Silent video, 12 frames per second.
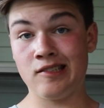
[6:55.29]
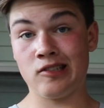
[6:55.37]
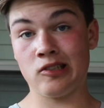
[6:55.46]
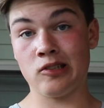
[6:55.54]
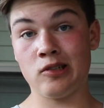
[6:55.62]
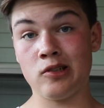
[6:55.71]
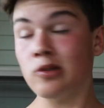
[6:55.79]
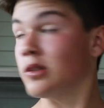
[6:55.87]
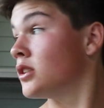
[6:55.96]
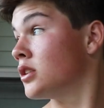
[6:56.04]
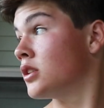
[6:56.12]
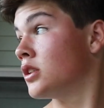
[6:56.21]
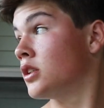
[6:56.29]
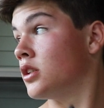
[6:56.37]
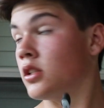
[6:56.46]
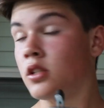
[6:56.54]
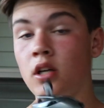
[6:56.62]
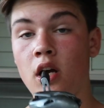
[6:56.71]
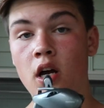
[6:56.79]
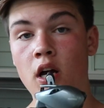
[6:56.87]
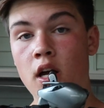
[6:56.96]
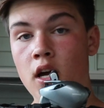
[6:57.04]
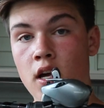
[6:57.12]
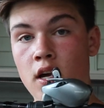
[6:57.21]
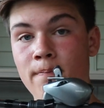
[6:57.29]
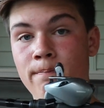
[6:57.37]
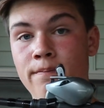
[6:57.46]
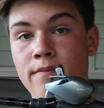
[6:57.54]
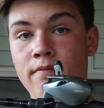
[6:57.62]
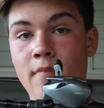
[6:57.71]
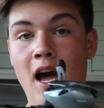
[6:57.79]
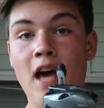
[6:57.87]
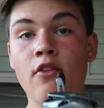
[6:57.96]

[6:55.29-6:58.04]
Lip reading: So I